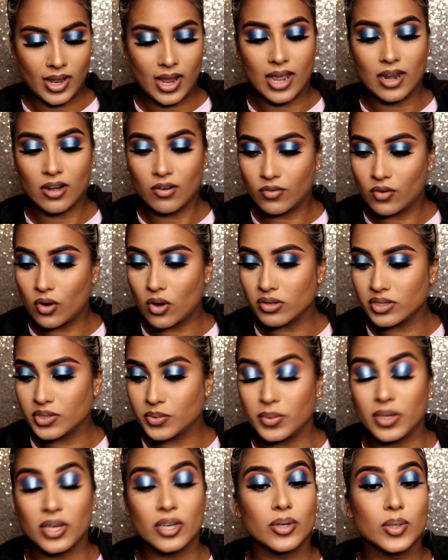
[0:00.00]
And of
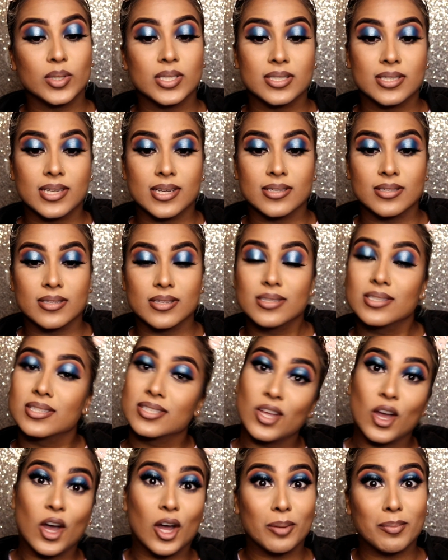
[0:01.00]
course we are going to test
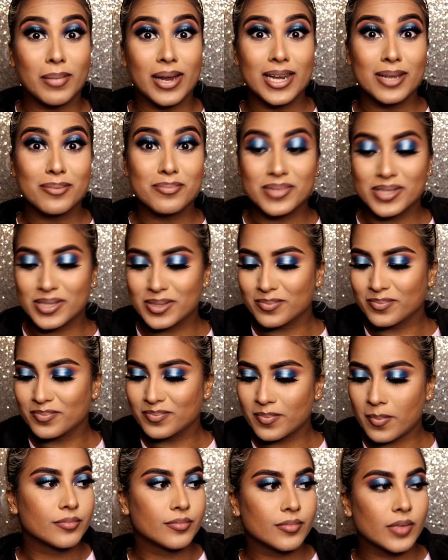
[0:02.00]
this on my lips.
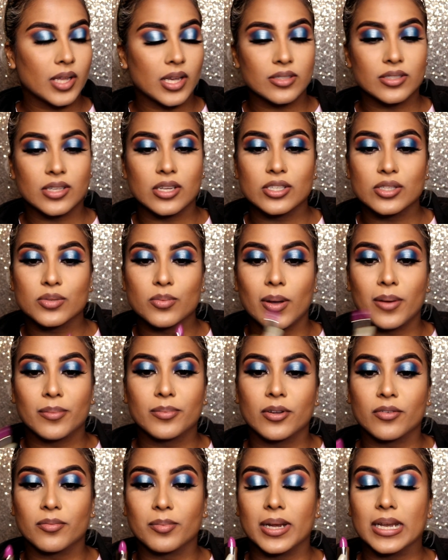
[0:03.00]
Okay, so I just
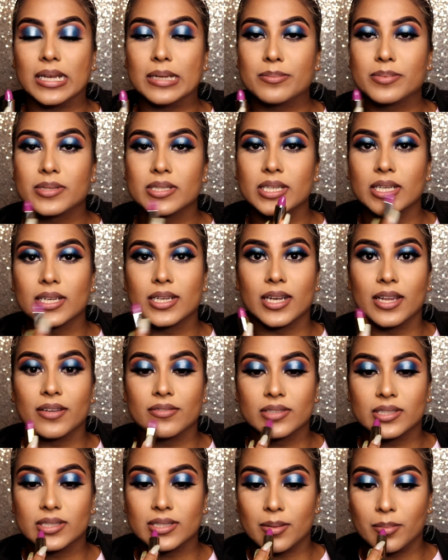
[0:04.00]
wiped off my lipstick,
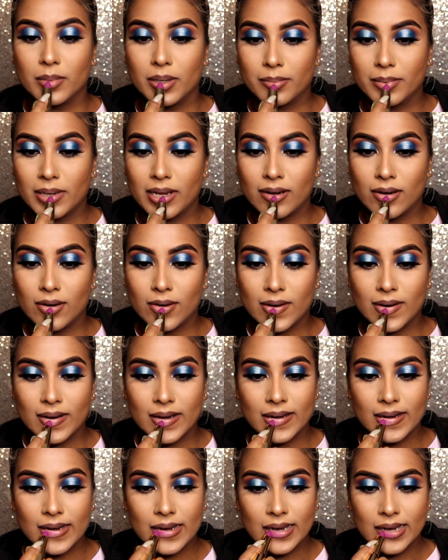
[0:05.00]
left some lip liner
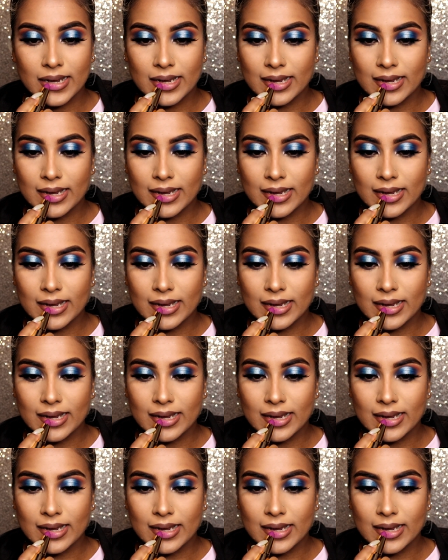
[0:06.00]
on.